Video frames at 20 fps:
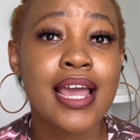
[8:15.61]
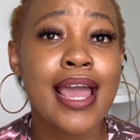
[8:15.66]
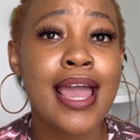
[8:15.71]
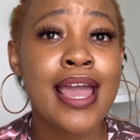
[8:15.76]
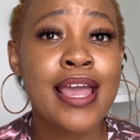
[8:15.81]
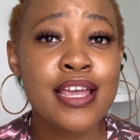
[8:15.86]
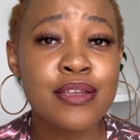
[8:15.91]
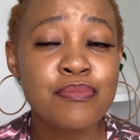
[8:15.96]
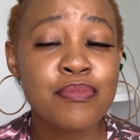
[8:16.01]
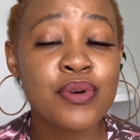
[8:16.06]

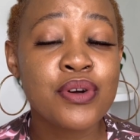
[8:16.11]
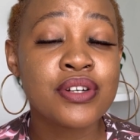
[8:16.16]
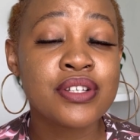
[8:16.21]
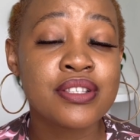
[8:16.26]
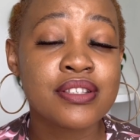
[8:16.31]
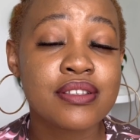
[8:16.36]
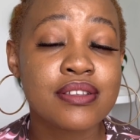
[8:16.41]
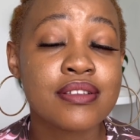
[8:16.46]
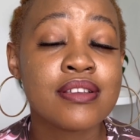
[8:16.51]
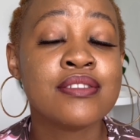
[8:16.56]
8
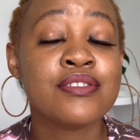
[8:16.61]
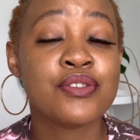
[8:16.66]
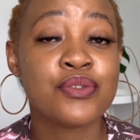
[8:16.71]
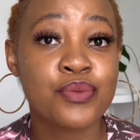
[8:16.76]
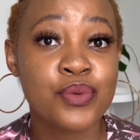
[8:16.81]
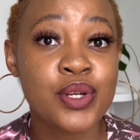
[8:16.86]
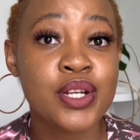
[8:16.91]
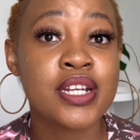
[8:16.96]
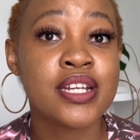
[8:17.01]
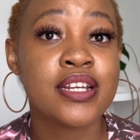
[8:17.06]
books is
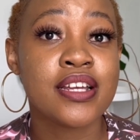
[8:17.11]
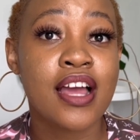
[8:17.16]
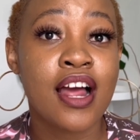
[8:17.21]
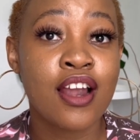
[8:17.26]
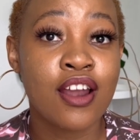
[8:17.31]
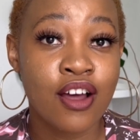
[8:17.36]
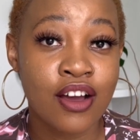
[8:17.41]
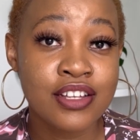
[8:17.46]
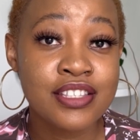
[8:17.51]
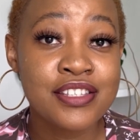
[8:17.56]
really a
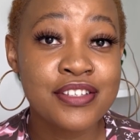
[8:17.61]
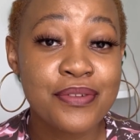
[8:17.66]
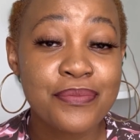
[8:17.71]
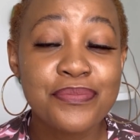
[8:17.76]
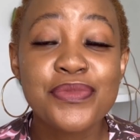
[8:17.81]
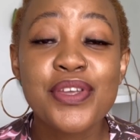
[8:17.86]
lot.